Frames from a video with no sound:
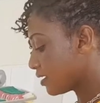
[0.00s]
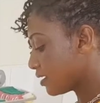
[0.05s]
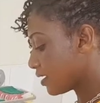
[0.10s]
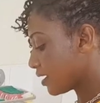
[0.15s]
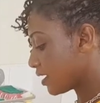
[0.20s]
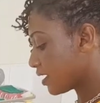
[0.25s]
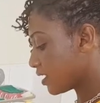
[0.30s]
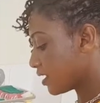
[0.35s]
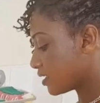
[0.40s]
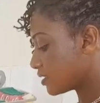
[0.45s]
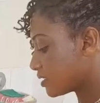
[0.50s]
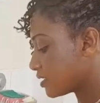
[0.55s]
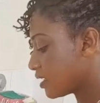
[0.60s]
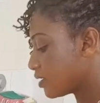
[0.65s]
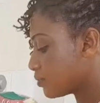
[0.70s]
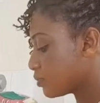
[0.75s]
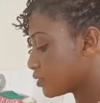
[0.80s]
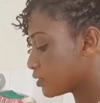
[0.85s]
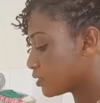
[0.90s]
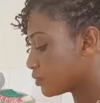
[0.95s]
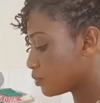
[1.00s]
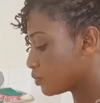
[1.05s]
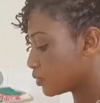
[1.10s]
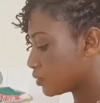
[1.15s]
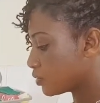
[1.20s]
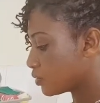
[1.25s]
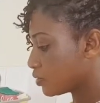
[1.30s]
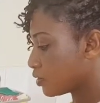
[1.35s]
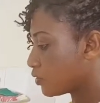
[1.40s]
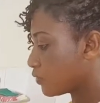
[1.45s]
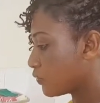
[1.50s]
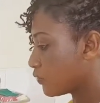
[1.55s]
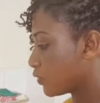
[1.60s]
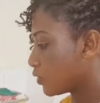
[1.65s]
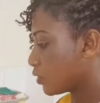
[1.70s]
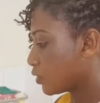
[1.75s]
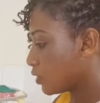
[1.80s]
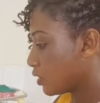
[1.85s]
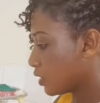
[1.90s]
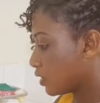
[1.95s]
And a tablespoon of
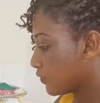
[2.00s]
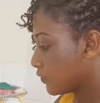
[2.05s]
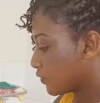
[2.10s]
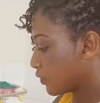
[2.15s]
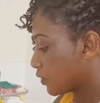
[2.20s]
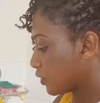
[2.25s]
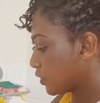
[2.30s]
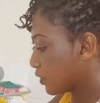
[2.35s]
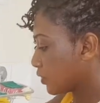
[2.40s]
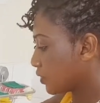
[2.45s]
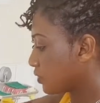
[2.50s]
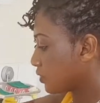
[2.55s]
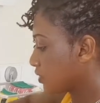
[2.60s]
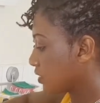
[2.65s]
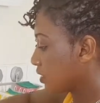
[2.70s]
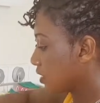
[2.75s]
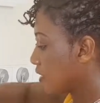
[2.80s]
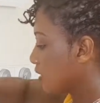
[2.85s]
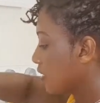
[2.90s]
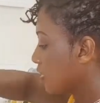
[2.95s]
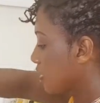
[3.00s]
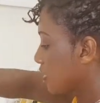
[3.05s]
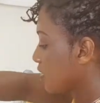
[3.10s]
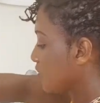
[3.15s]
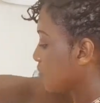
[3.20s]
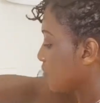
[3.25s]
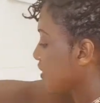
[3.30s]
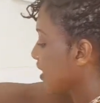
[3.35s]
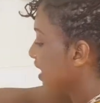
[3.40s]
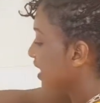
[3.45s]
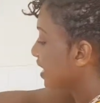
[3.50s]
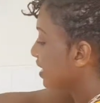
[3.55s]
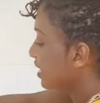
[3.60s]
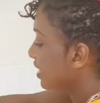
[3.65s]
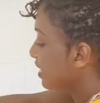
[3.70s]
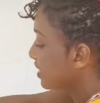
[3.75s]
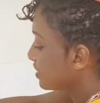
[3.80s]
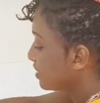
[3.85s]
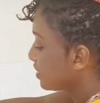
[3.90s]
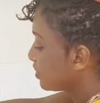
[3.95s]
olive oil. And we add a
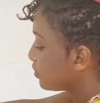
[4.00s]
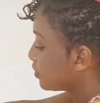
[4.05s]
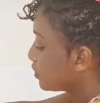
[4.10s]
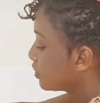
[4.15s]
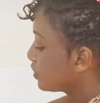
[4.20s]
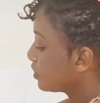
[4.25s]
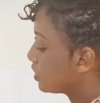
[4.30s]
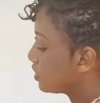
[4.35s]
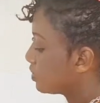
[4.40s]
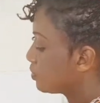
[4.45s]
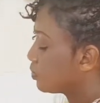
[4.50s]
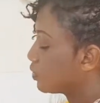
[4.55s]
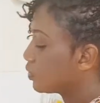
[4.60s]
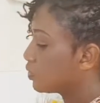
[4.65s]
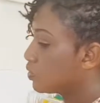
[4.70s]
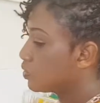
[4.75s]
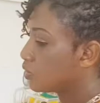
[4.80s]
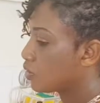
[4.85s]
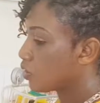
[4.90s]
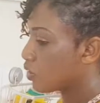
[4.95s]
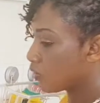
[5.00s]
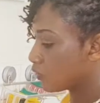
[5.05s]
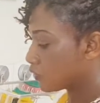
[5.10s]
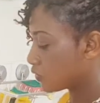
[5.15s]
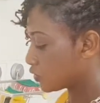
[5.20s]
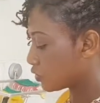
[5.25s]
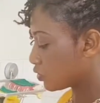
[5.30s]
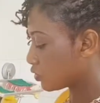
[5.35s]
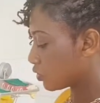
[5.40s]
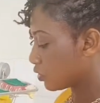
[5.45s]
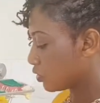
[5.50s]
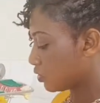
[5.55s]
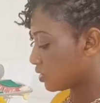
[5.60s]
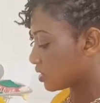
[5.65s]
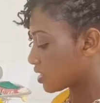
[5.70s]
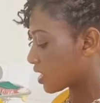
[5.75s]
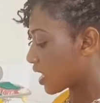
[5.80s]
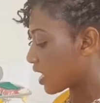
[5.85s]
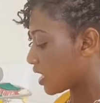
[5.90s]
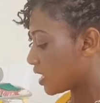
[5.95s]
tablespoon of salt.
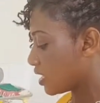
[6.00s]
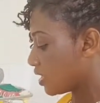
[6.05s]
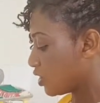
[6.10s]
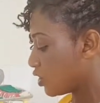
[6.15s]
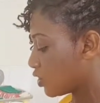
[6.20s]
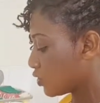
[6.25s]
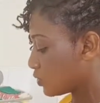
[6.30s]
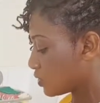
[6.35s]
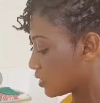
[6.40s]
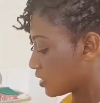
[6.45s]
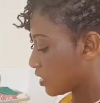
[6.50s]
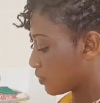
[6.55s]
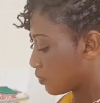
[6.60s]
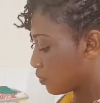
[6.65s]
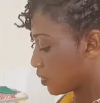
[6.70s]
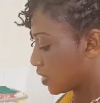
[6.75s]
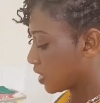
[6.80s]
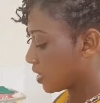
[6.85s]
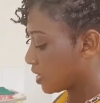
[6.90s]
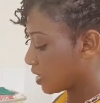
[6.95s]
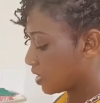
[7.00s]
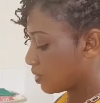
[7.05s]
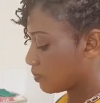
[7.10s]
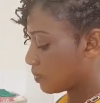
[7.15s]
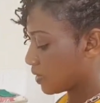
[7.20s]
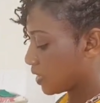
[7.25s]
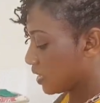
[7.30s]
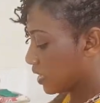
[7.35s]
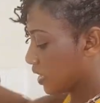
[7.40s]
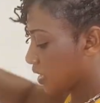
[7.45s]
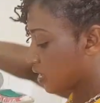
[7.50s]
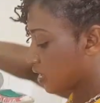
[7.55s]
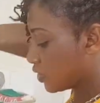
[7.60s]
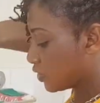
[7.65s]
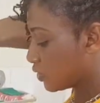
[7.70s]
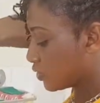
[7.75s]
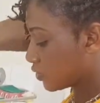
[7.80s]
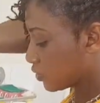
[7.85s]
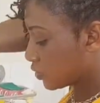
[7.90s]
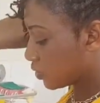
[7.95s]
I use the pink Himalayan
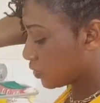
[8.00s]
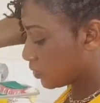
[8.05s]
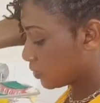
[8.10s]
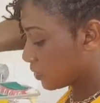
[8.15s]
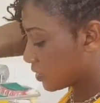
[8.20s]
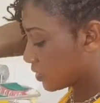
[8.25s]
salt.